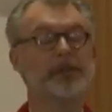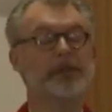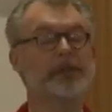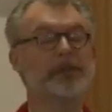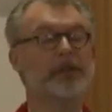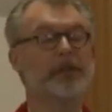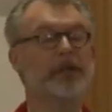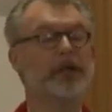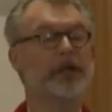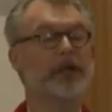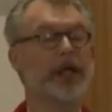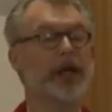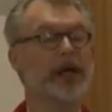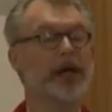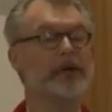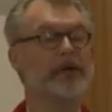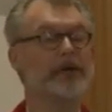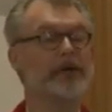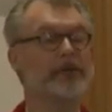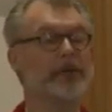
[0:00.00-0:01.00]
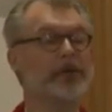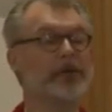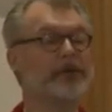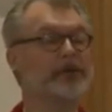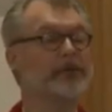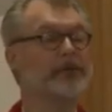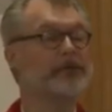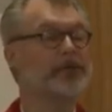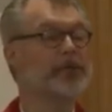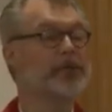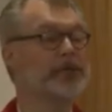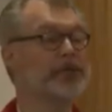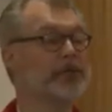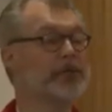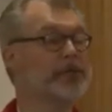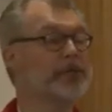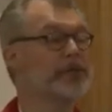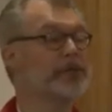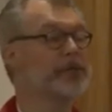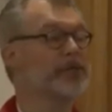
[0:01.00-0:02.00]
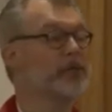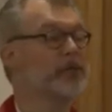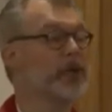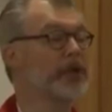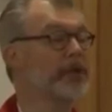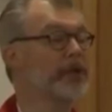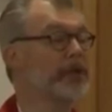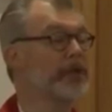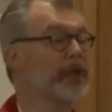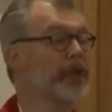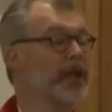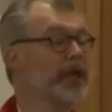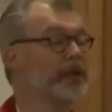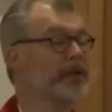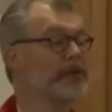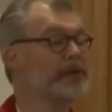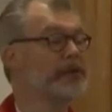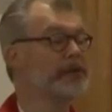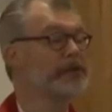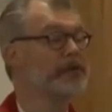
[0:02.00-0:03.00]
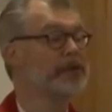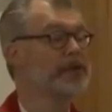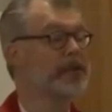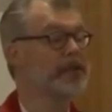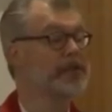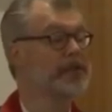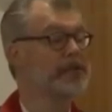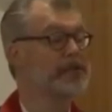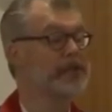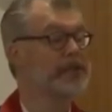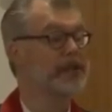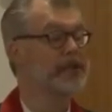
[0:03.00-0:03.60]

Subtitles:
his account of the birth of Jesus is the one that Linus says